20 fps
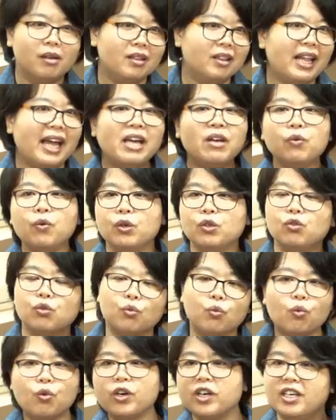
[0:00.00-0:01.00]
language
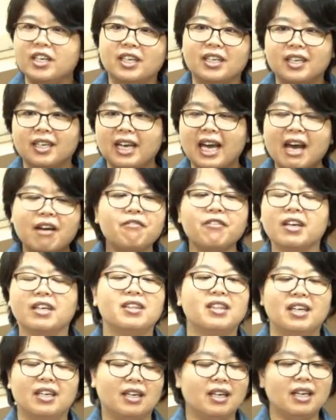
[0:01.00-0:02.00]
work,
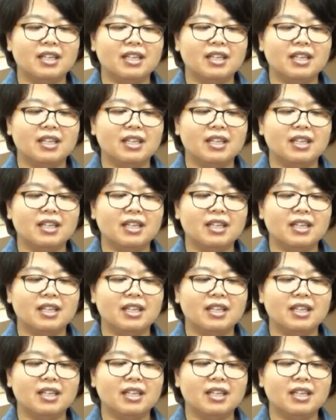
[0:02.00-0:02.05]
everything.